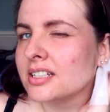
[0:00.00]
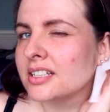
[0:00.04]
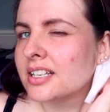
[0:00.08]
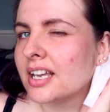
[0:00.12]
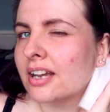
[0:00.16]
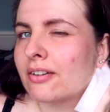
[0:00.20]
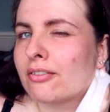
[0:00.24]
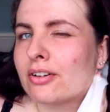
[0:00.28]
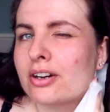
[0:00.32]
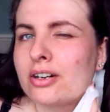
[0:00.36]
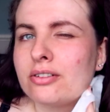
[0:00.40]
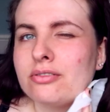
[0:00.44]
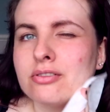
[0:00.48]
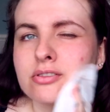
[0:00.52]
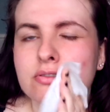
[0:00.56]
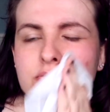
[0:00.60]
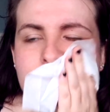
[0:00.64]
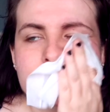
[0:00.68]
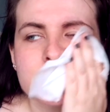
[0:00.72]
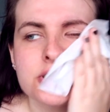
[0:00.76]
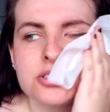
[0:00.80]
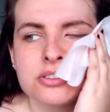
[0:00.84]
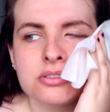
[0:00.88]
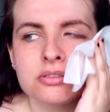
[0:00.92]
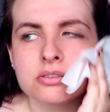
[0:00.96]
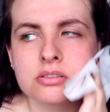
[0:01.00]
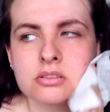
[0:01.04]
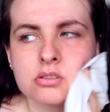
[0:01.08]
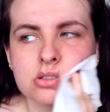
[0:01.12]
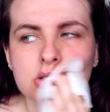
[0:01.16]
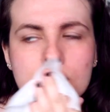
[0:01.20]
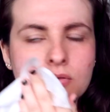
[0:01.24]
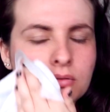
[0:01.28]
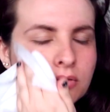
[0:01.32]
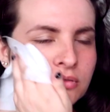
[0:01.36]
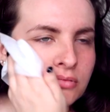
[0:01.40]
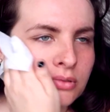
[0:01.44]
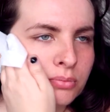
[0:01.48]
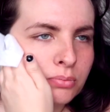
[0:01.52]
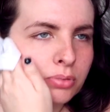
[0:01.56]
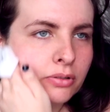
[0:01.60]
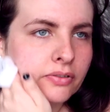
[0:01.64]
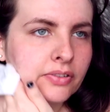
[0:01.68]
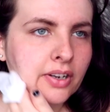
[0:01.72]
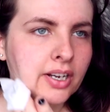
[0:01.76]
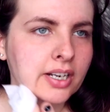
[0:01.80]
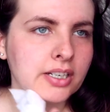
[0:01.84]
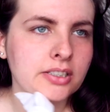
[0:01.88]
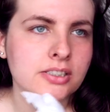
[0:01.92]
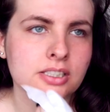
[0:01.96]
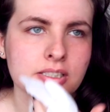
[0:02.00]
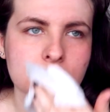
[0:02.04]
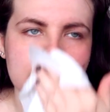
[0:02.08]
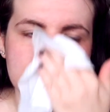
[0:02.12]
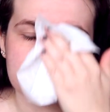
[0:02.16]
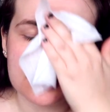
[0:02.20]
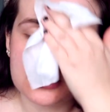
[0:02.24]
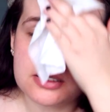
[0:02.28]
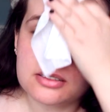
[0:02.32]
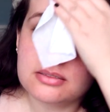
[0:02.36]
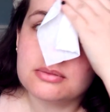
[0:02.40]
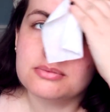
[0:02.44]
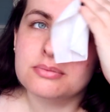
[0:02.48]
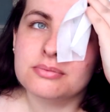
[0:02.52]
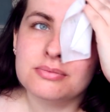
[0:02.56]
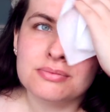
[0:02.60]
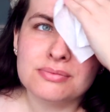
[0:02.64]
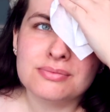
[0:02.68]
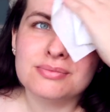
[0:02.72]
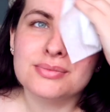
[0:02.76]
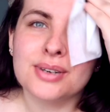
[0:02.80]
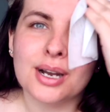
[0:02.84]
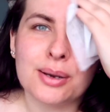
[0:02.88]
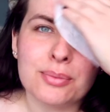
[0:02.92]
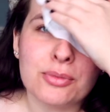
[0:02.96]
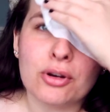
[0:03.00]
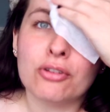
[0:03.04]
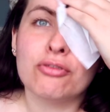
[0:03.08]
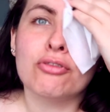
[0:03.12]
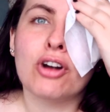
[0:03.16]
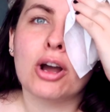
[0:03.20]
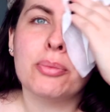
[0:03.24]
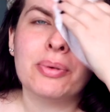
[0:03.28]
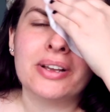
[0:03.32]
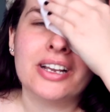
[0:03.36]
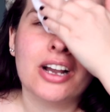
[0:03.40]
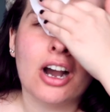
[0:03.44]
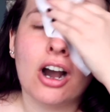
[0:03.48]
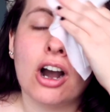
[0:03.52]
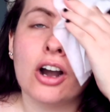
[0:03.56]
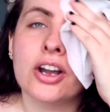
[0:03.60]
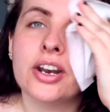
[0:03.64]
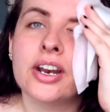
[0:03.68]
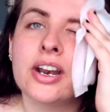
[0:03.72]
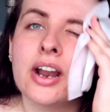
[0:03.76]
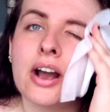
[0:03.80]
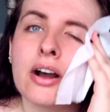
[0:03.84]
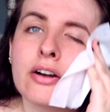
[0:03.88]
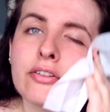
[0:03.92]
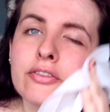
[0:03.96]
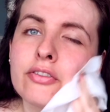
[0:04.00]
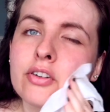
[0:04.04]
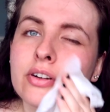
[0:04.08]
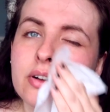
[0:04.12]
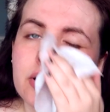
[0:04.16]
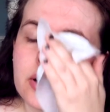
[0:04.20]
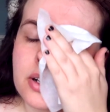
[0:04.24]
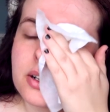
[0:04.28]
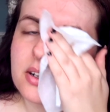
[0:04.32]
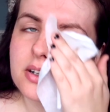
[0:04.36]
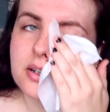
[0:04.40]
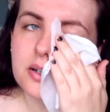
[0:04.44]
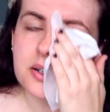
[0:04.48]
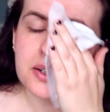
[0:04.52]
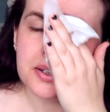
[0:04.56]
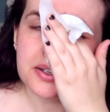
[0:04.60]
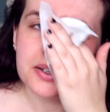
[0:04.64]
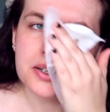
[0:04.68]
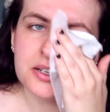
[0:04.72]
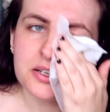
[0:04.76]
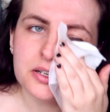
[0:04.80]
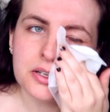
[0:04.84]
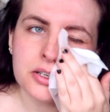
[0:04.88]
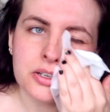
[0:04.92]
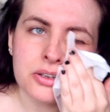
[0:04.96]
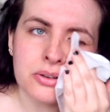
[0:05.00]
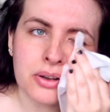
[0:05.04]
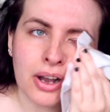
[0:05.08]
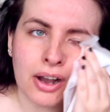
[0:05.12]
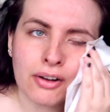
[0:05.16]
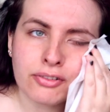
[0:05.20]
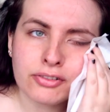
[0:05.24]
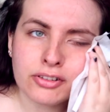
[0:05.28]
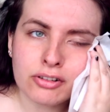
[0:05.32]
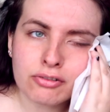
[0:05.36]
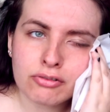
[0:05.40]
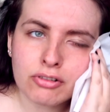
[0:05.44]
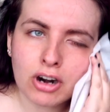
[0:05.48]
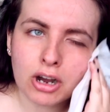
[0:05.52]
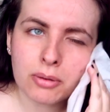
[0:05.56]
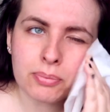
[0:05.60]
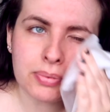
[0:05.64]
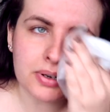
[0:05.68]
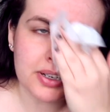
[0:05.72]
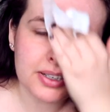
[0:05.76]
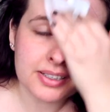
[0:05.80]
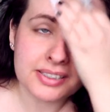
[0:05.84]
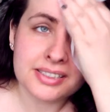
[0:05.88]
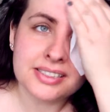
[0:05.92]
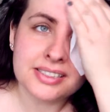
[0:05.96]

Get rid of all those imperfections. I'm not rubbing hard enough. You have to rub